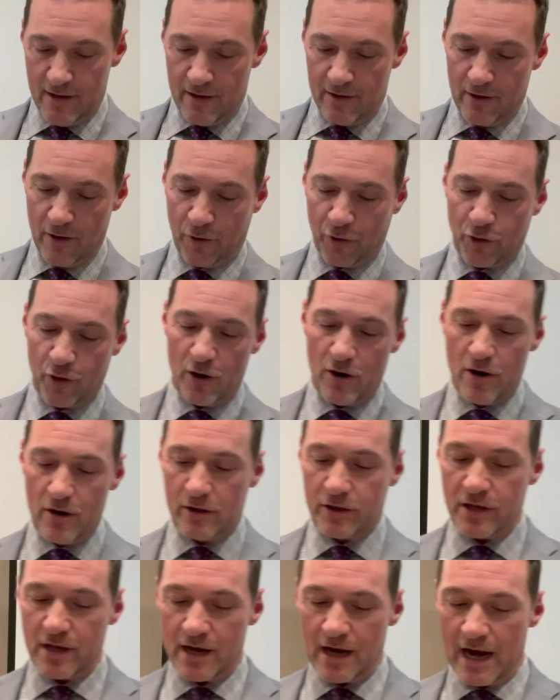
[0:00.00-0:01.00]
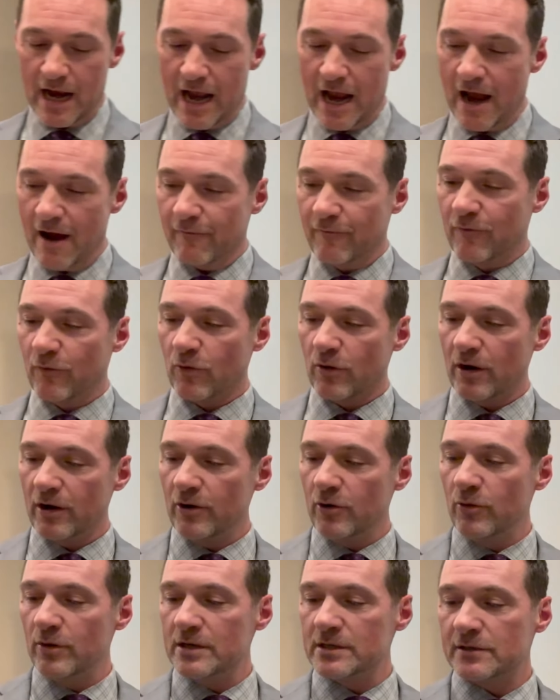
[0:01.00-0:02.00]
The third thing I have for
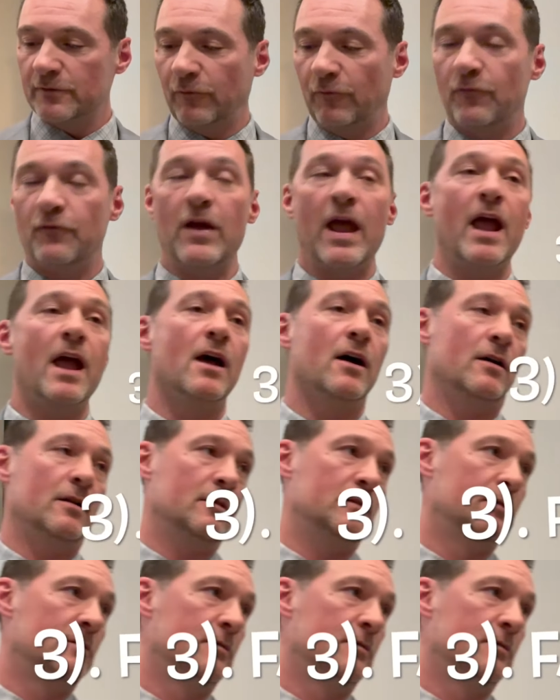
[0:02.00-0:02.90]
you is fail.